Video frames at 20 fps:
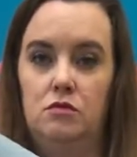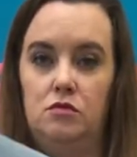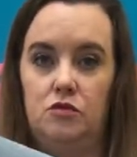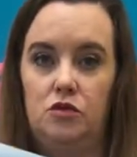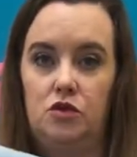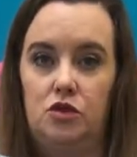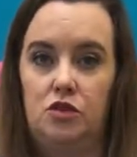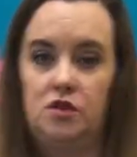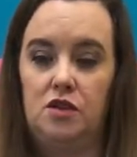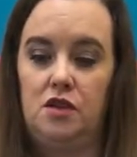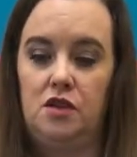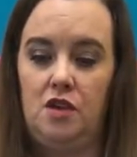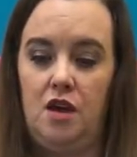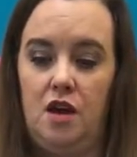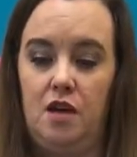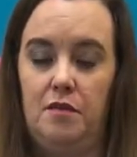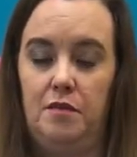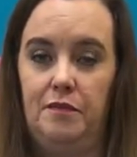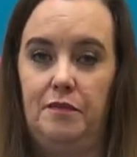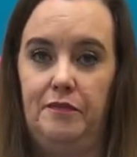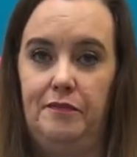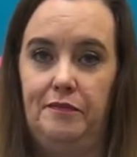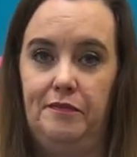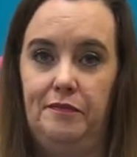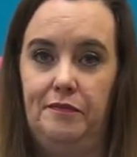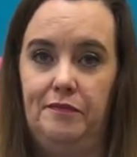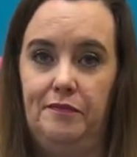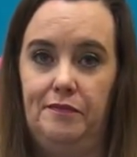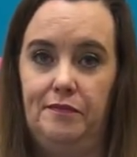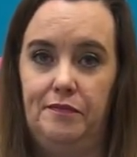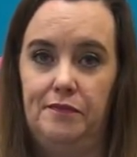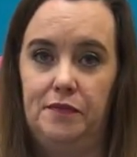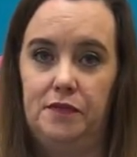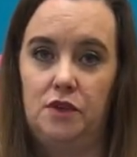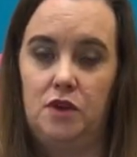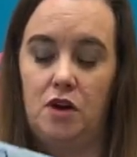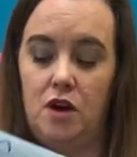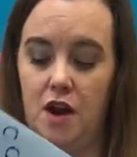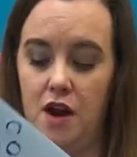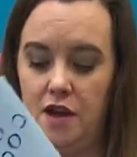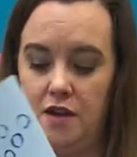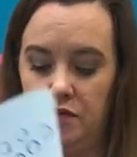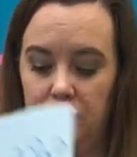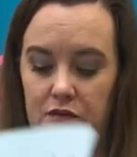Just like that. All right?